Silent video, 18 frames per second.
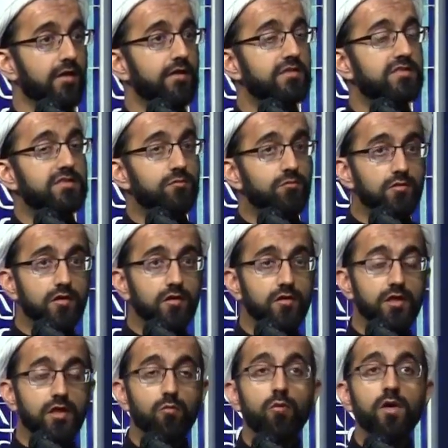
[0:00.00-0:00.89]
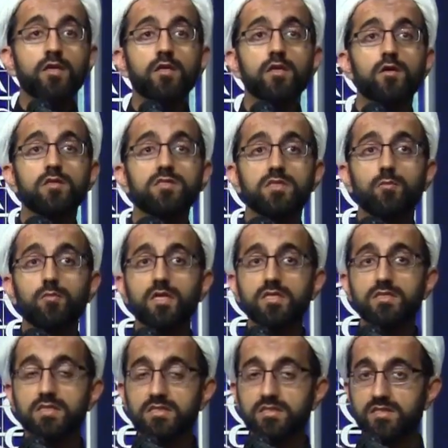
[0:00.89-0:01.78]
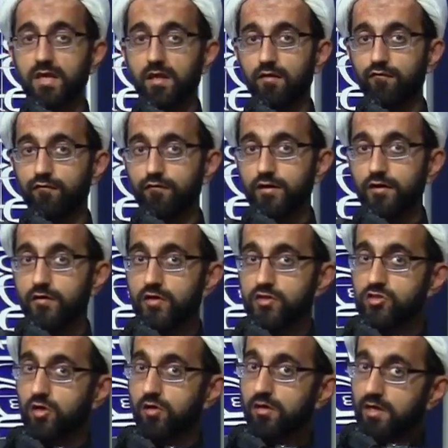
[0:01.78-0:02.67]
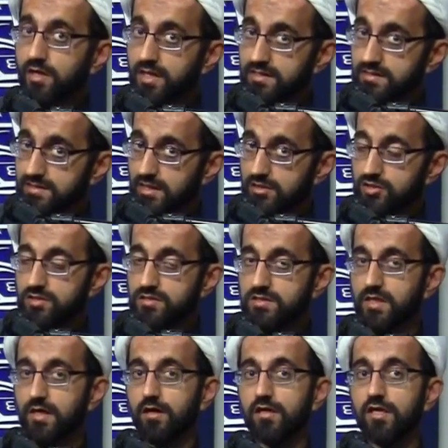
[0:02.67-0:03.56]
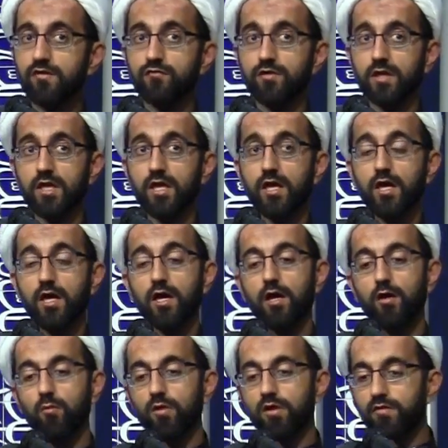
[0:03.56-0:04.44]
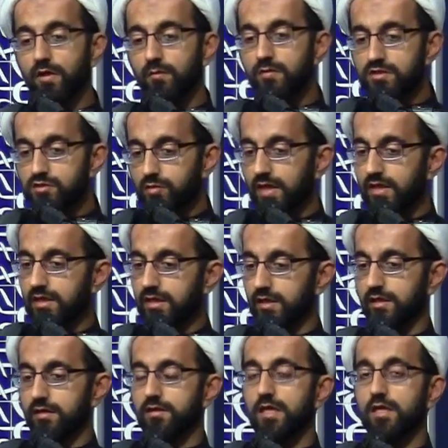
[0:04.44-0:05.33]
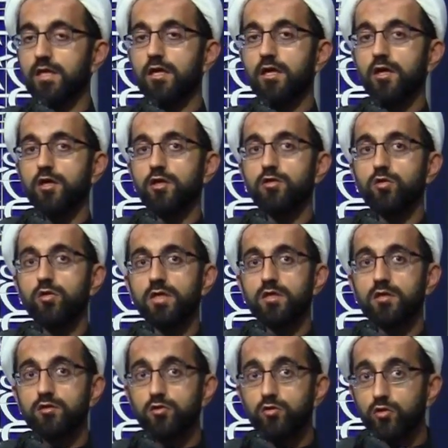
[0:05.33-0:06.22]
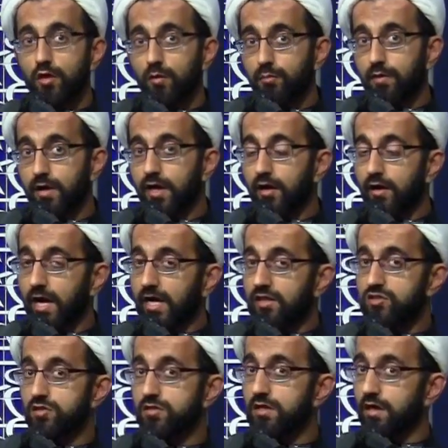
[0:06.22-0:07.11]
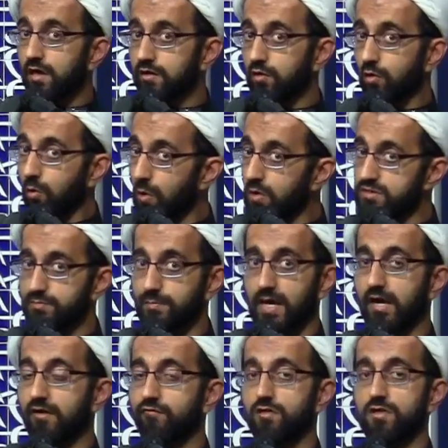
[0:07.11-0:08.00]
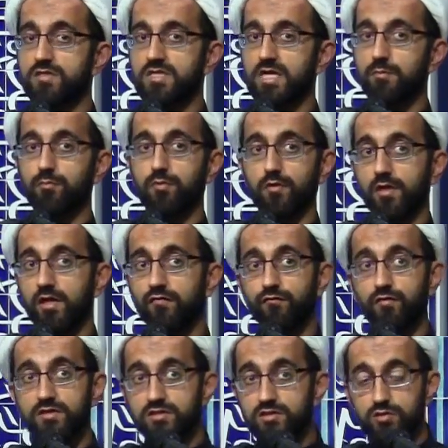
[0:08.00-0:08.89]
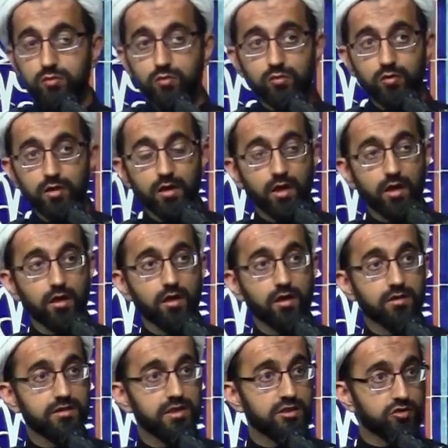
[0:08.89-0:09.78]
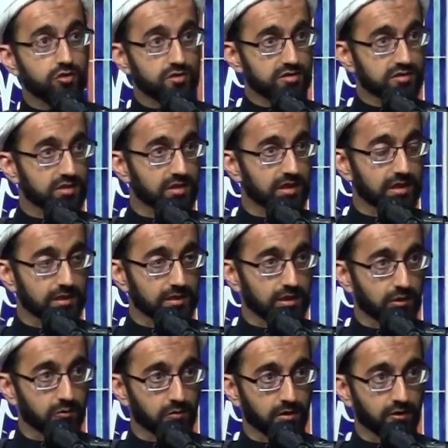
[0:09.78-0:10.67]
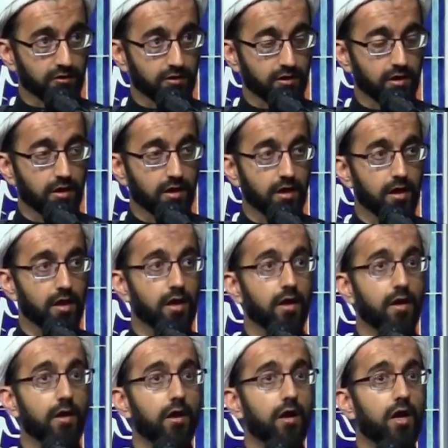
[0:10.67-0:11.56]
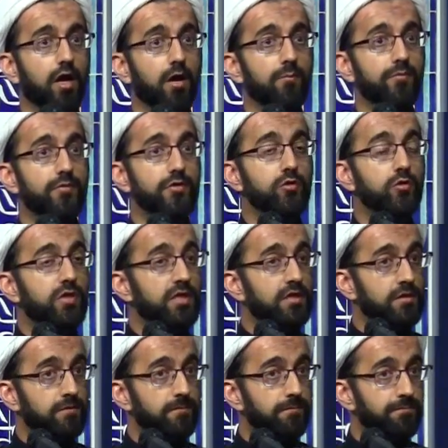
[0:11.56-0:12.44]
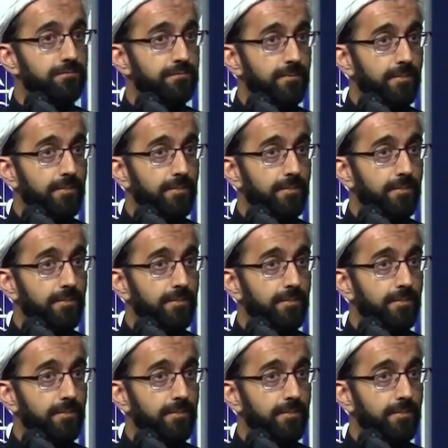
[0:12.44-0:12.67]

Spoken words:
Similarly, when somebody is in a state of fear, there are certain concessions that are given. One of them is right here, that you can do your prayer actually on horseback, for example, if it's too dangerous to get down. You can